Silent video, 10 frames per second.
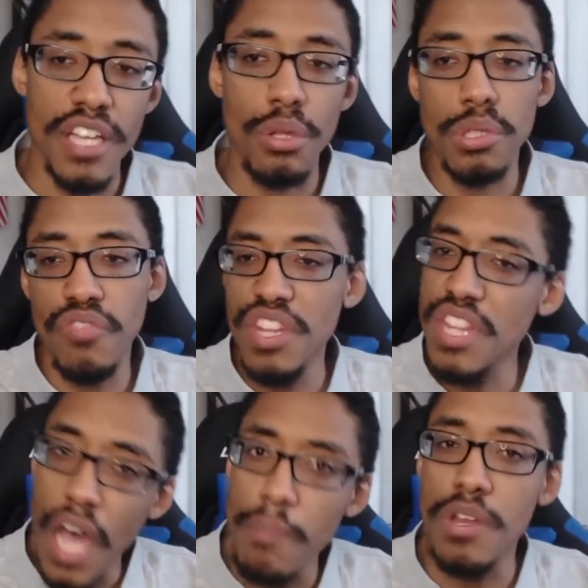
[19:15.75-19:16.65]
It looked
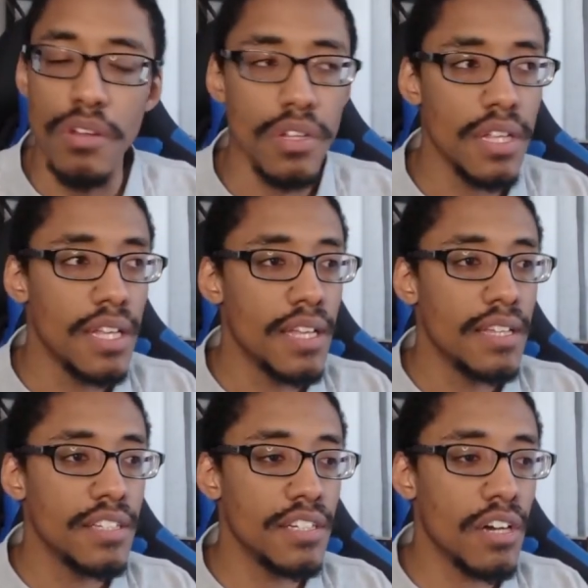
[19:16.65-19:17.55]
phenomenal.
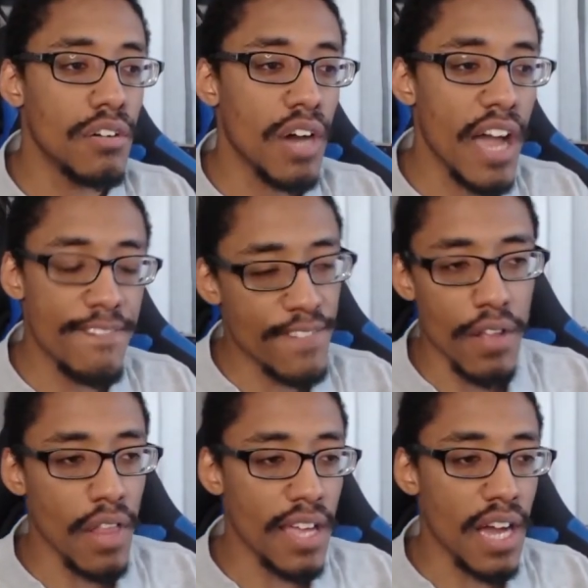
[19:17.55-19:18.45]
I
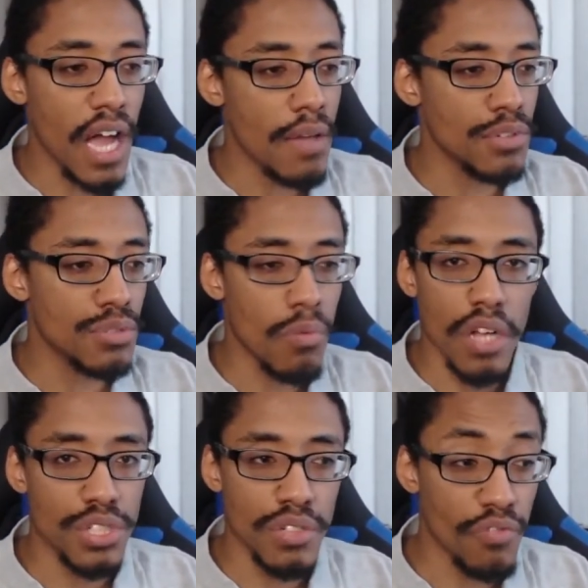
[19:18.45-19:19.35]
felt like I was
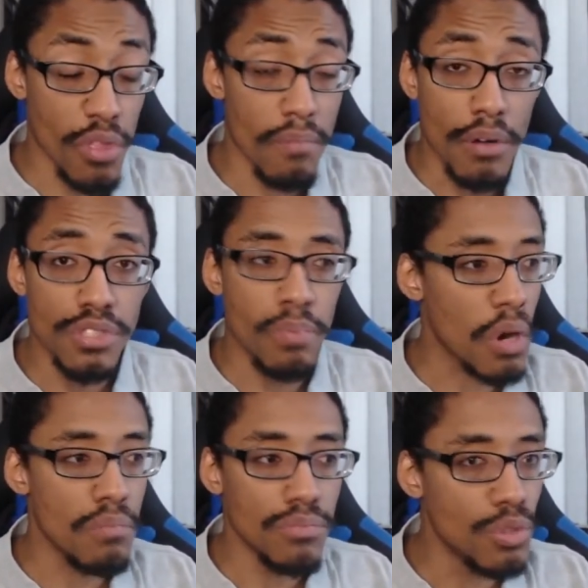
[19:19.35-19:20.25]
watching, for the most
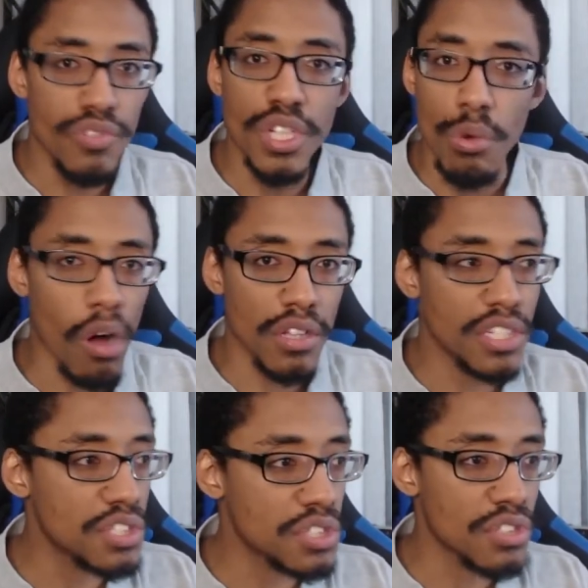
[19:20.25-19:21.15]
part, movie
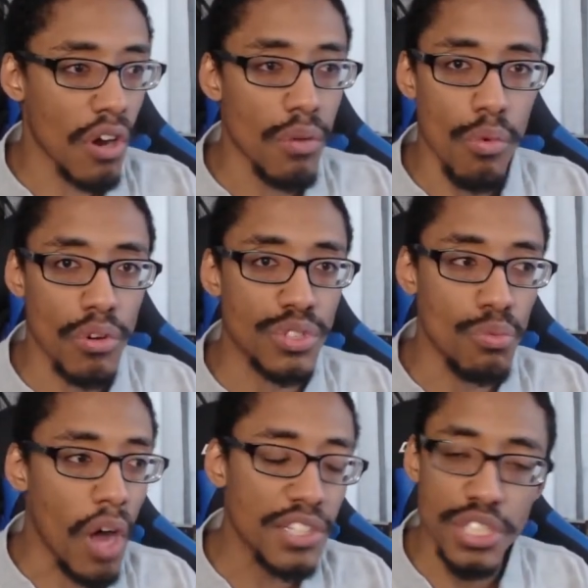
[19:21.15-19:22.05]
quality Star Wars
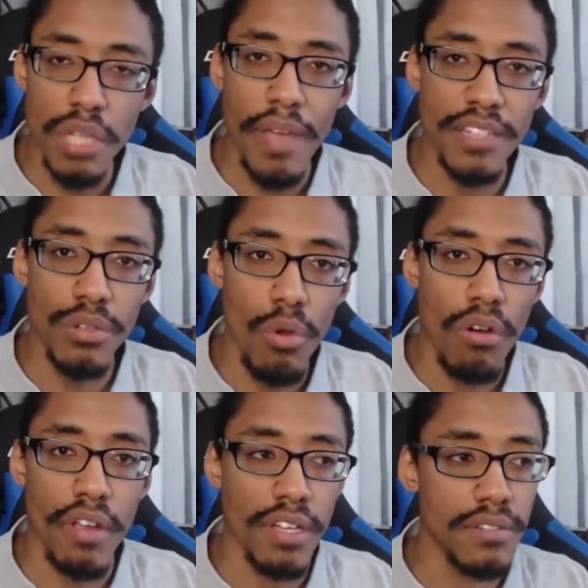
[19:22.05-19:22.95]
watching The
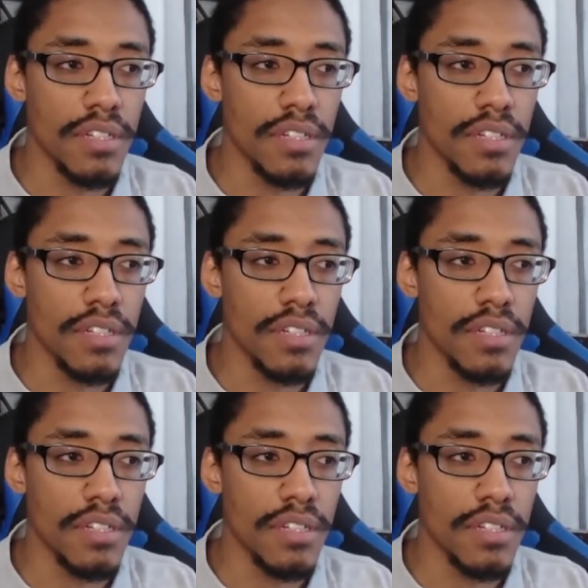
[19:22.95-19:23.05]
Mandalorian.